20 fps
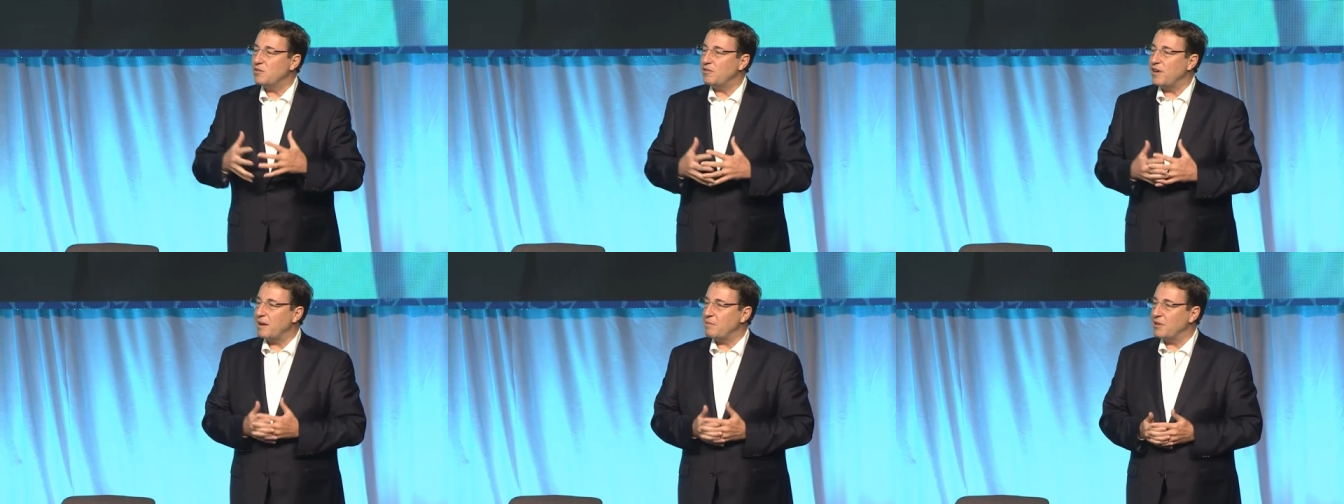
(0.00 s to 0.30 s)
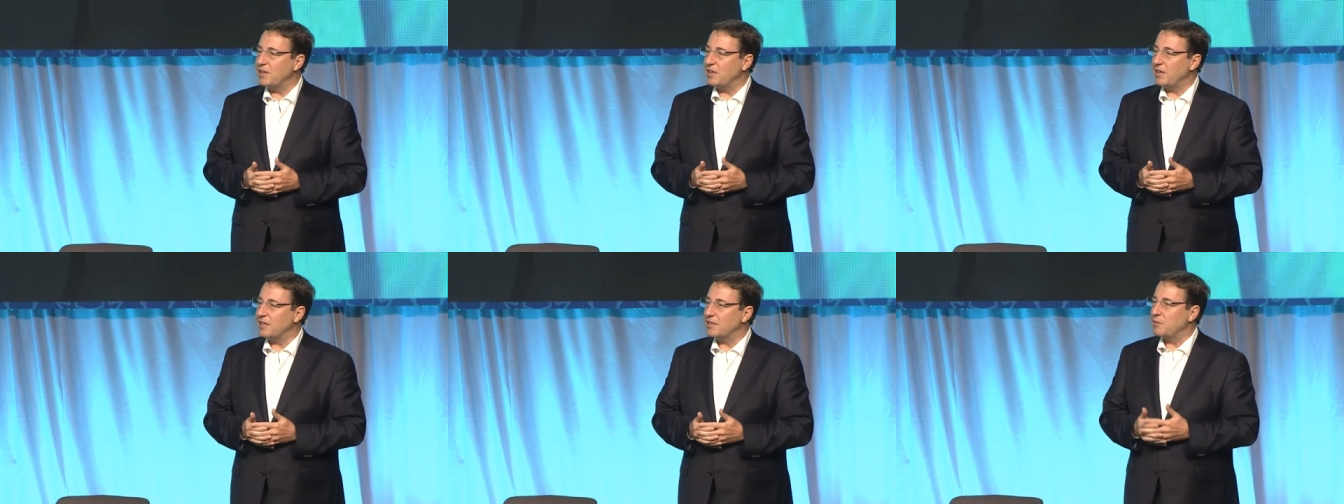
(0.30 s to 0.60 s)

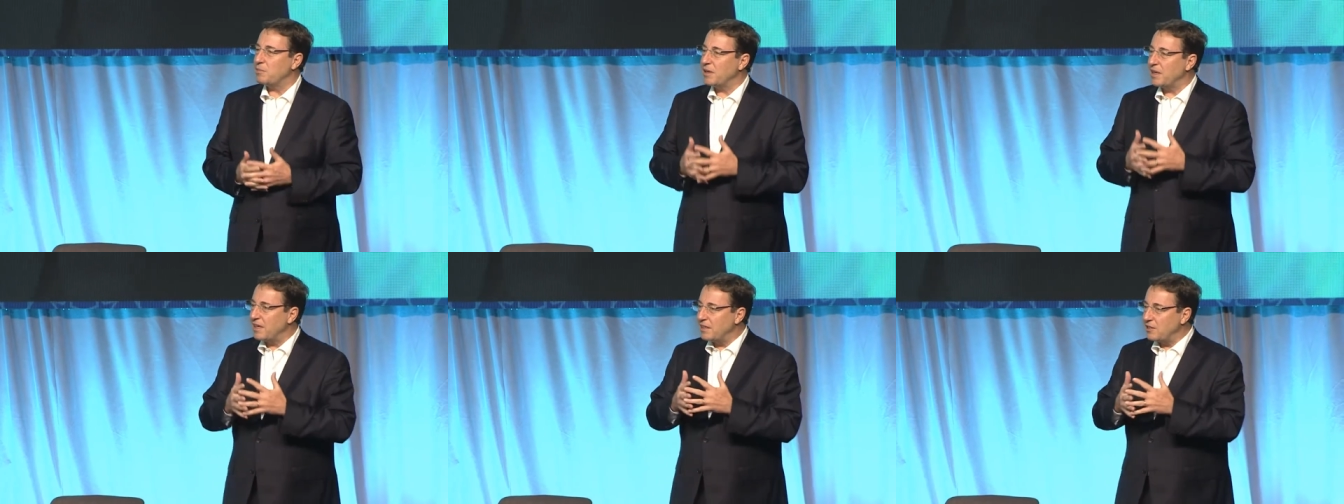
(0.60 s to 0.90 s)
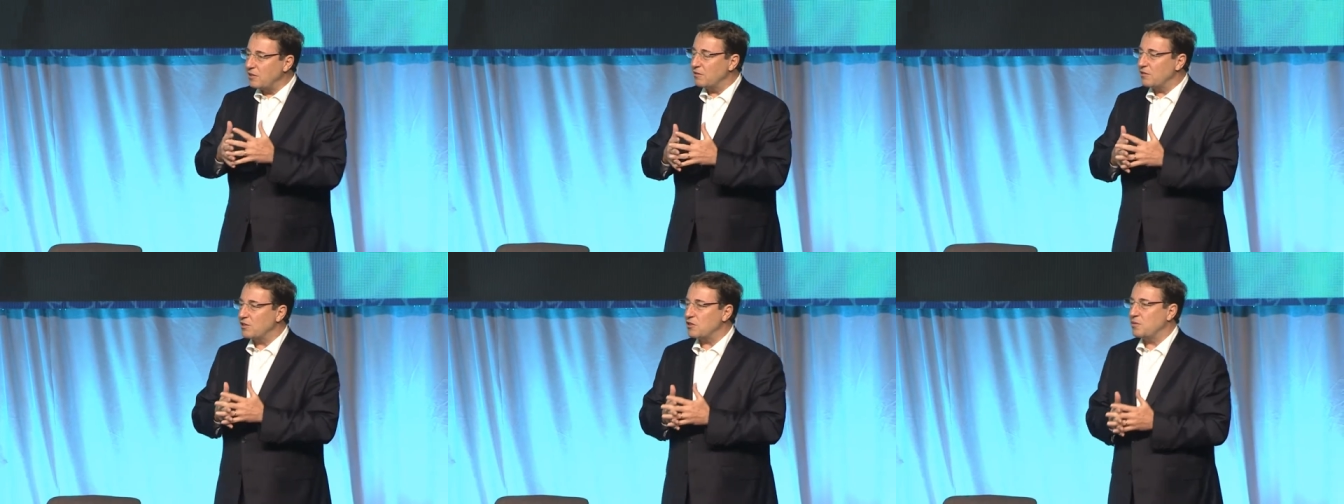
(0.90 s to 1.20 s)
family, at the
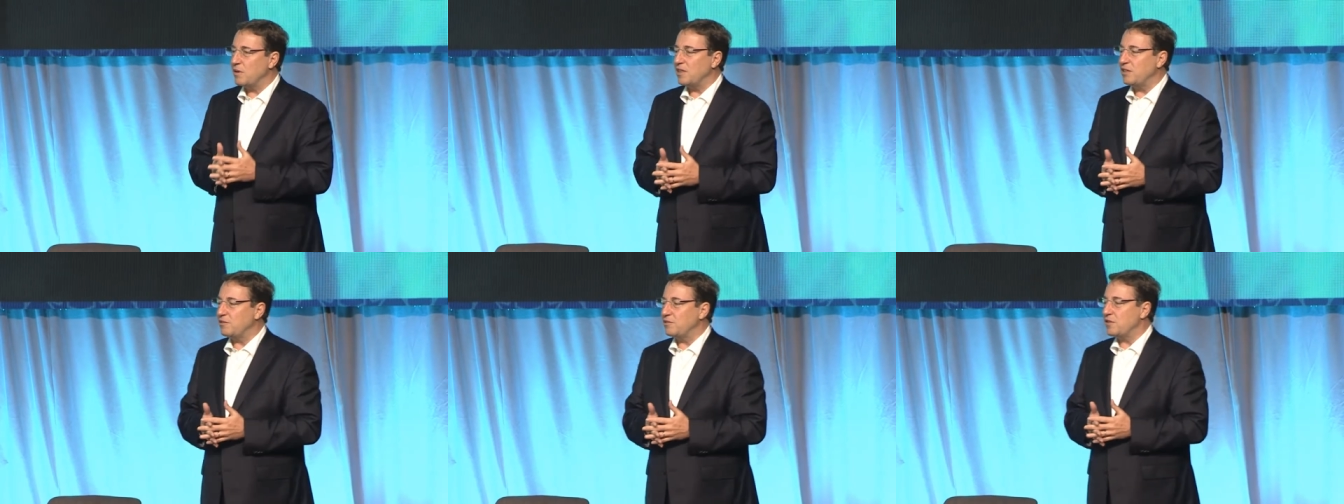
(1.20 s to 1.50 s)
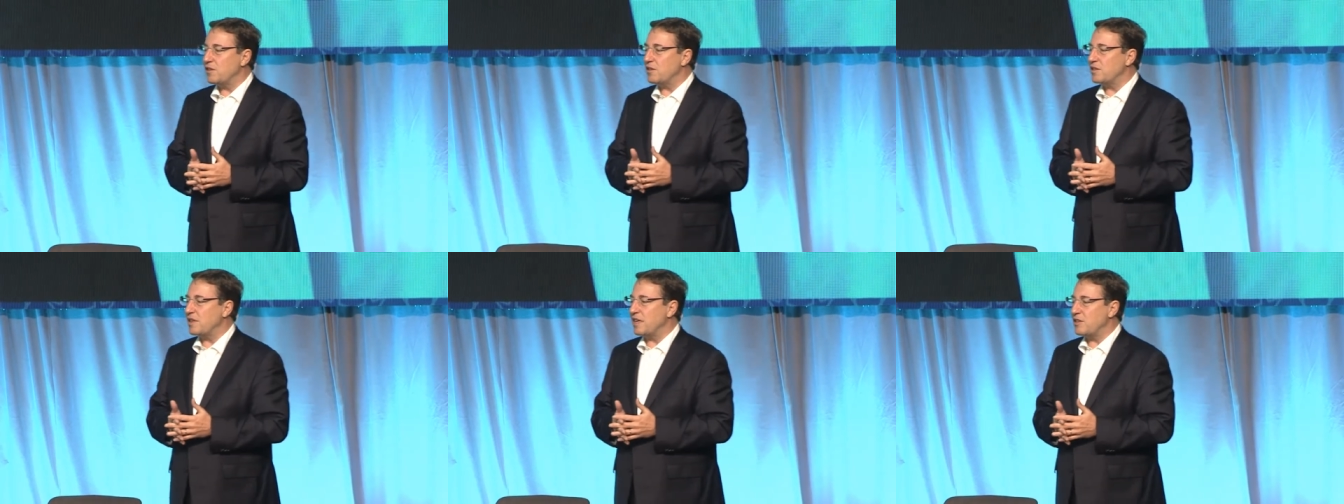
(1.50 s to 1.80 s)
beginning of the
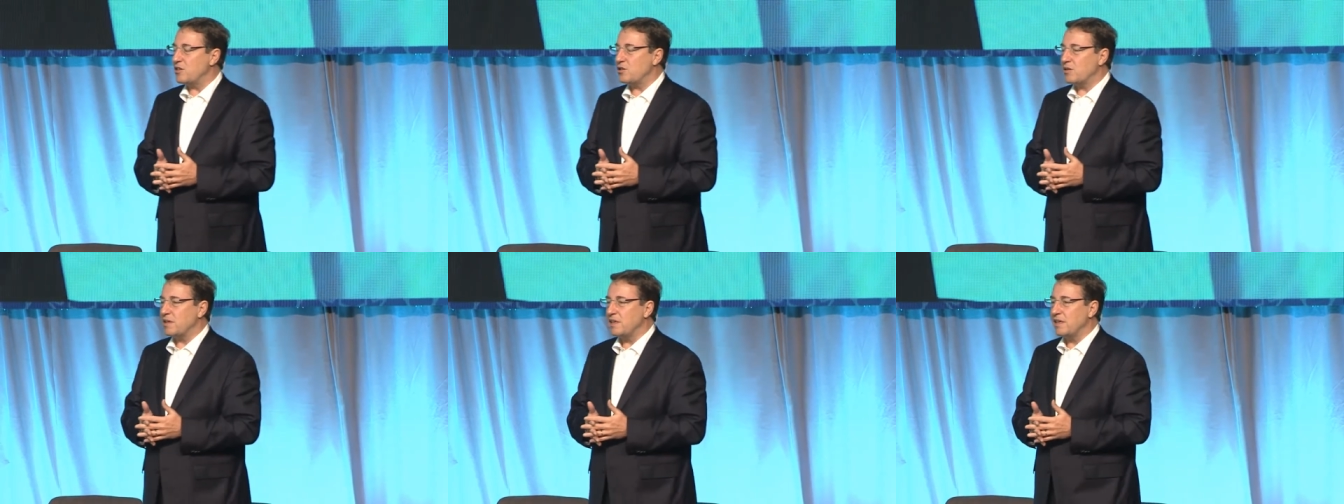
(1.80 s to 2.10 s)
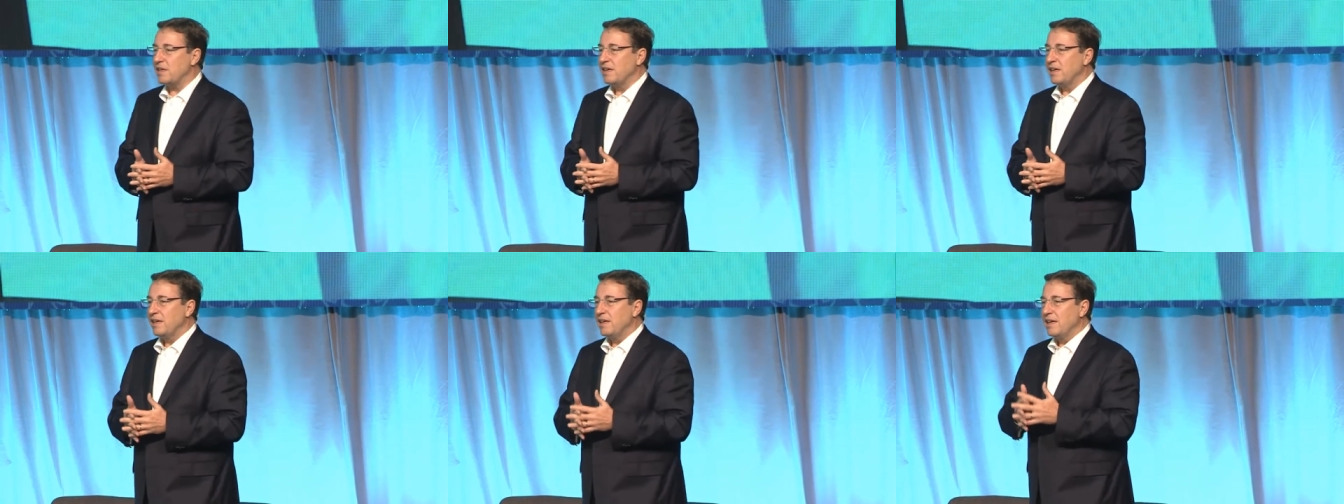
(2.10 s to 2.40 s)
21st century,
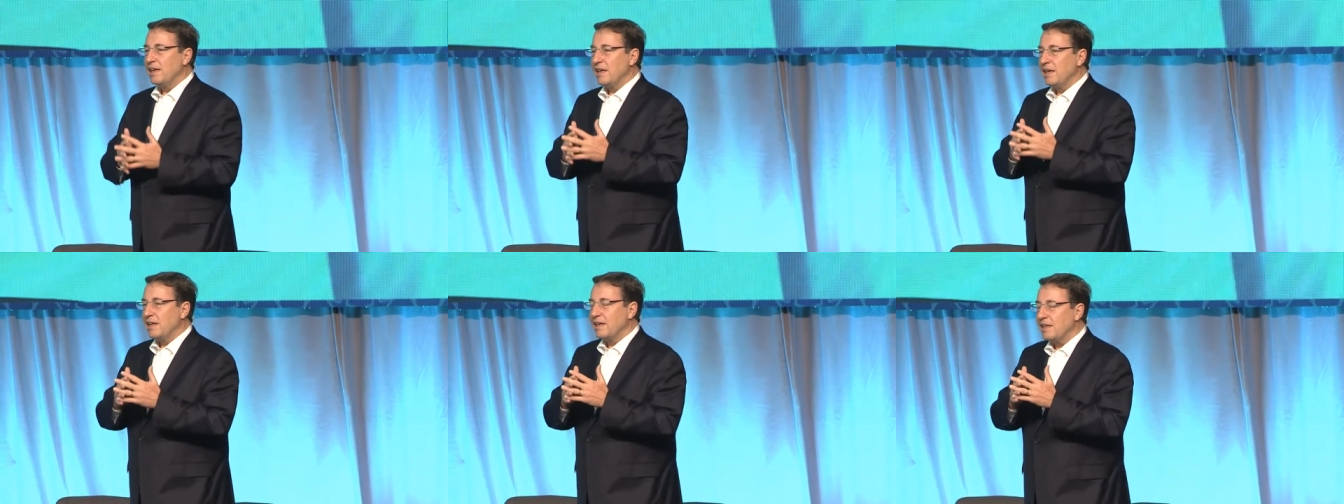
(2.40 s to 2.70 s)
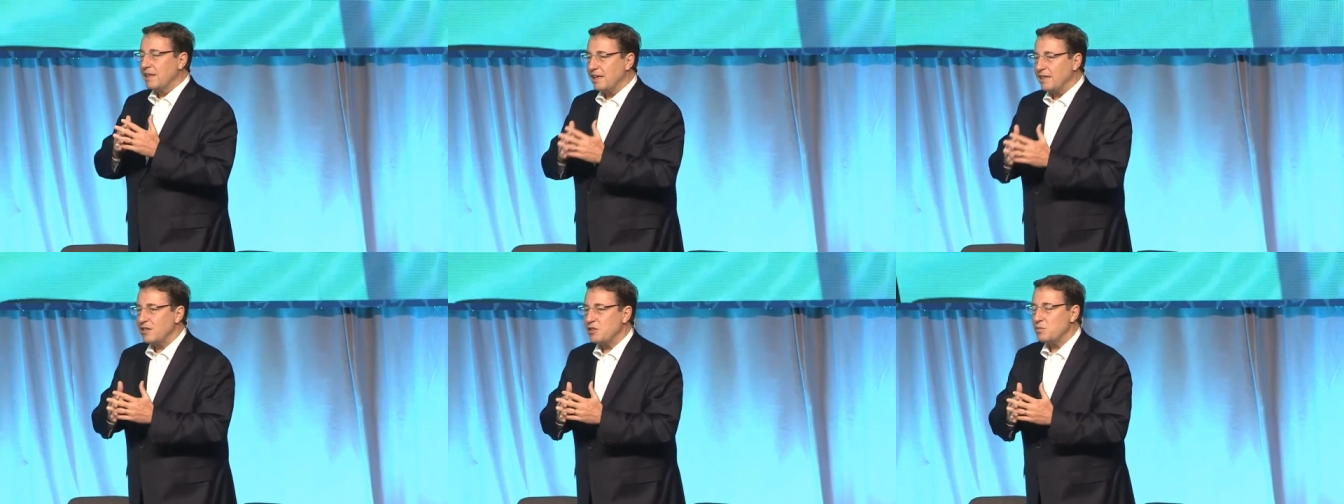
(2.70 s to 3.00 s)

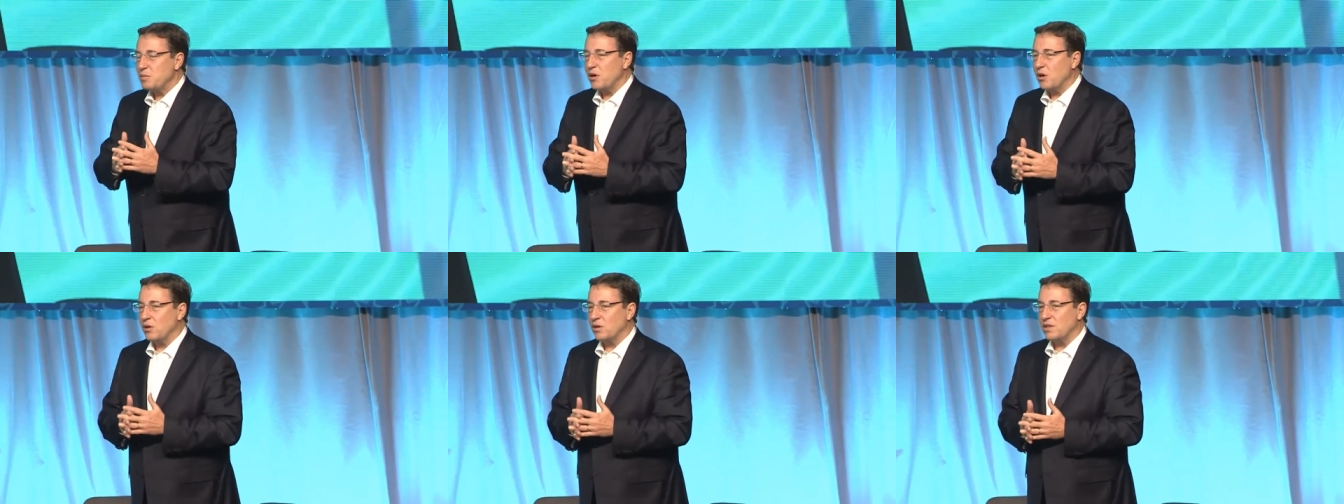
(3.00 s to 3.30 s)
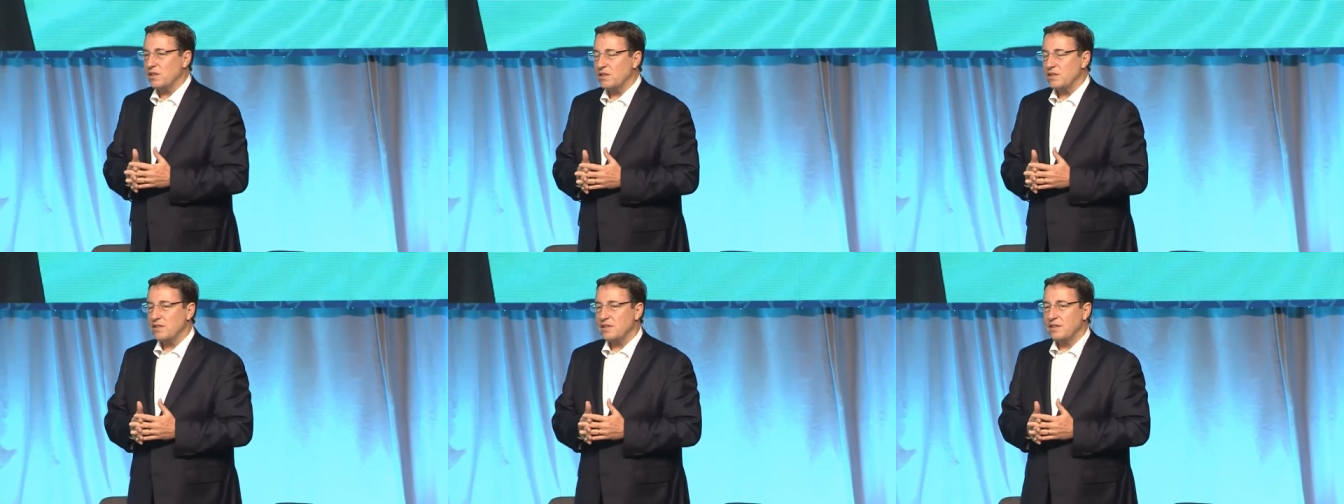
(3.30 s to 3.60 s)
let us be
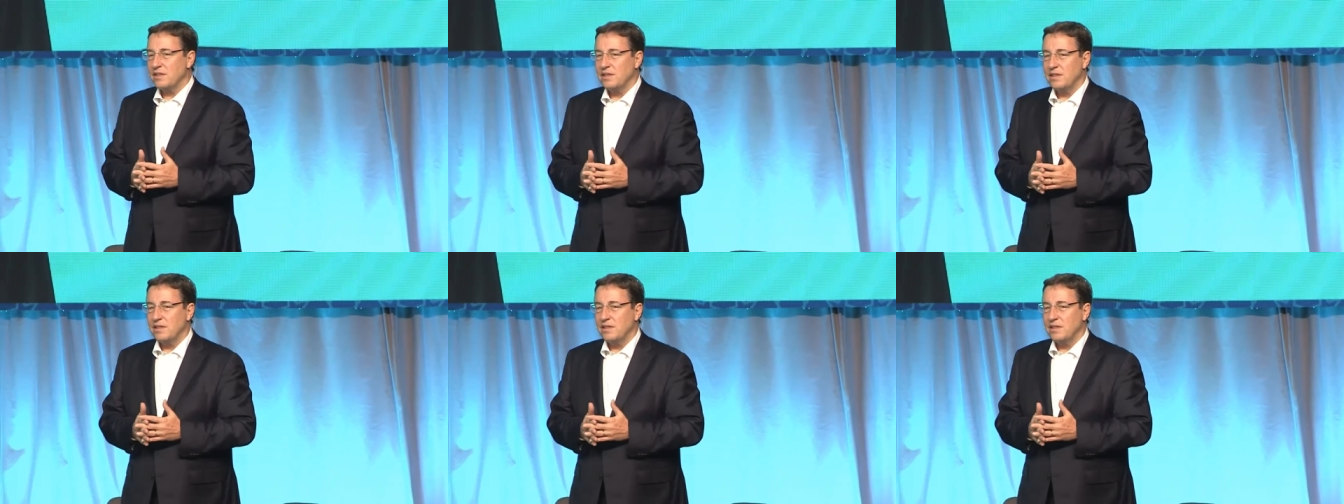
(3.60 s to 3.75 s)
honest.